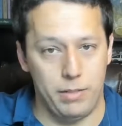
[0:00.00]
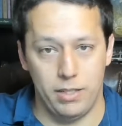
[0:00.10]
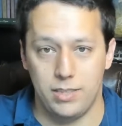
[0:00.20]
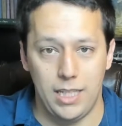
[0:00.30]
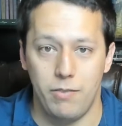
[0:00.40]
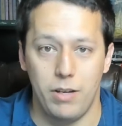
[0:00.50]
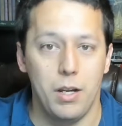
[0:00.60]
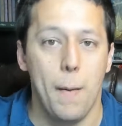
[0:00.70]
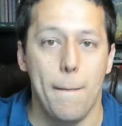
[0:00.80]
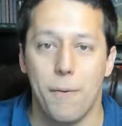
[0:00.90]
guilty of it,
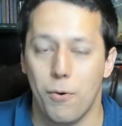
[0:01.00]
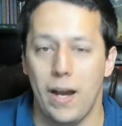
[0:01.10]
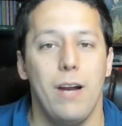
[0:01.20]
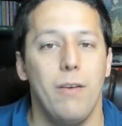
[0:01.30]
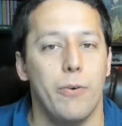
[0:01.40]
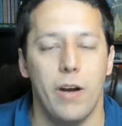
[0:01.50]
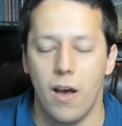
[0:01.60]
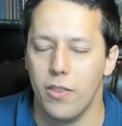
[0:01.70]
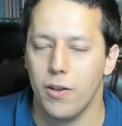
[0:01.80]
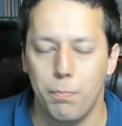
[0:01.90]
praying for
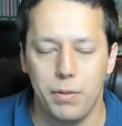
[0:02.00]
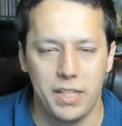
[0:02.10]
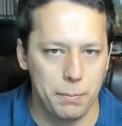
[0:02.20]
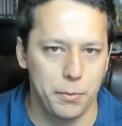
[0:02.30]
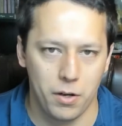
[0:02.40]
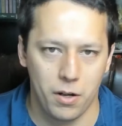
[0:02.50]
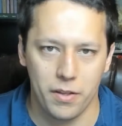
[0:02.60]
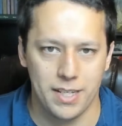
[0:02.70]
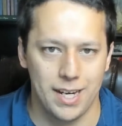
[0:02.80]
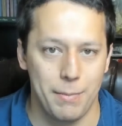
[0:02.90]
other people all the
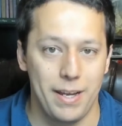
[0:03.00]
time